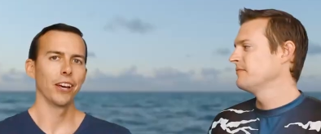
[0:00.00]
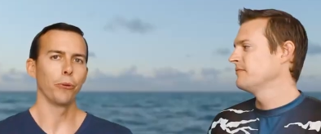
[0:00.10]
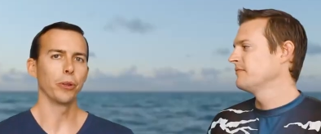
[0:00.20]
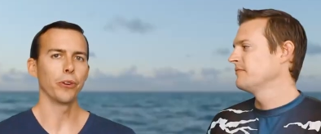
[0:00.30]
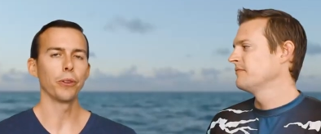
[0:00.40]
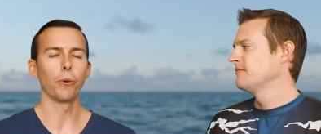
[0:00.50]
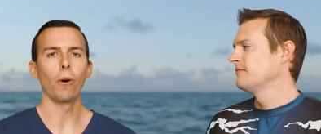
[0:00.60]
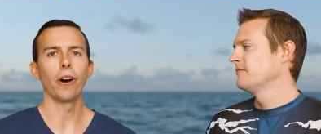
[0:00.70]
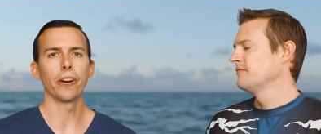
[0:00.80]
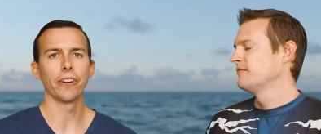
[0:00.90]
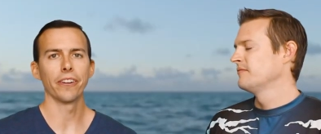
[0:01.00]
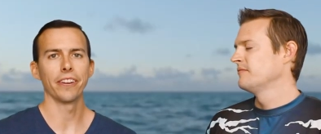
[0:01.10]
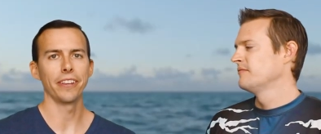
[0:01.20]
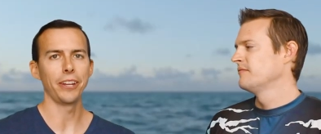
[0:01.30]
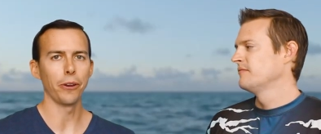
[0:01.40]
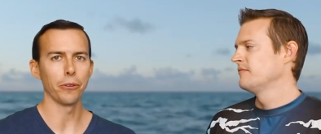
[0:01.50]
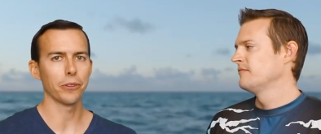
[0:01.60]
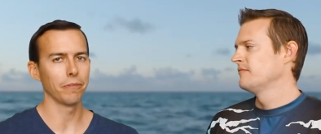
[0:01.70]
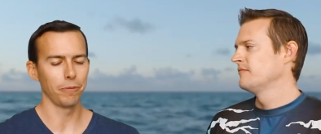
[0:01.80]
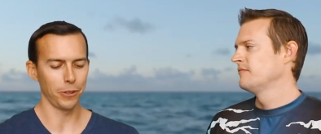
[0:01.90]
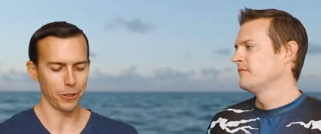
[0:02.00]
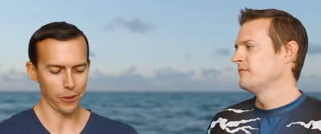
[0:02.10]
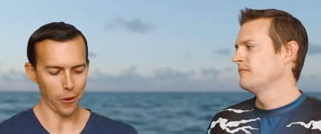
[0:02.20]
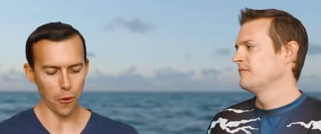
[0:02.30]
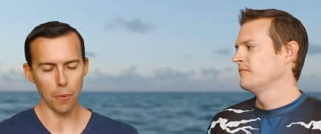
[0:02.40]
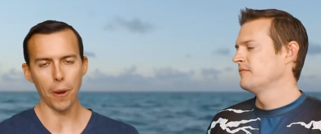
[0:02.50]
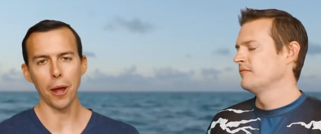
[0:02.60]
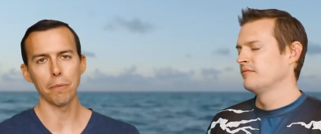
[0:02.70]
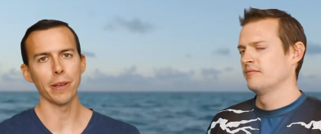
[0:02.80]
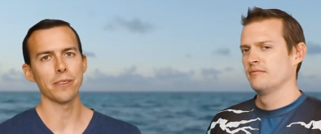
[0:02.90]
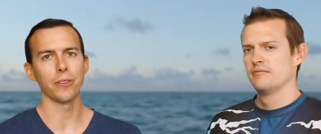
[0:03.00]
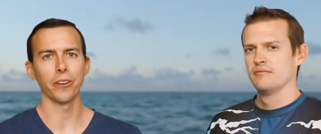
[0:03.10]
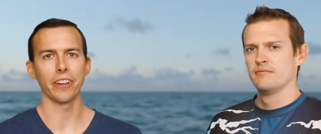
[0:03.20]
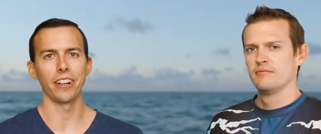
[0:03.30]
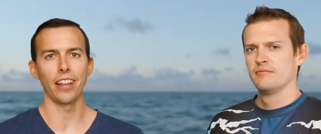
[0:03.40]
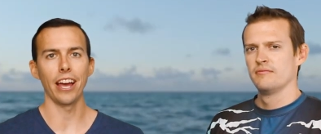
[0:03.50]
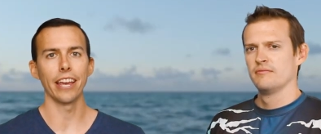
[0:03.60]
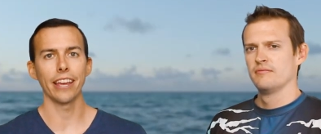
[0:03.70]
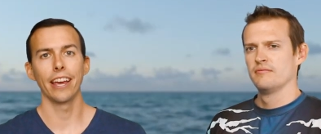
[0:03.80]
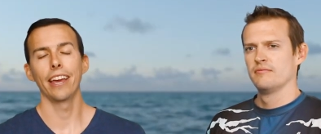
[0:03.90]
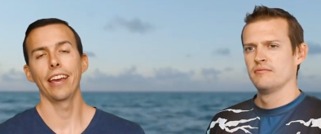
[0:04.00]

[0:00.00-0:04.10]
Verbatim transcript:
Speaker 1: When you're in the water, you know, all the bottom gets looking alike.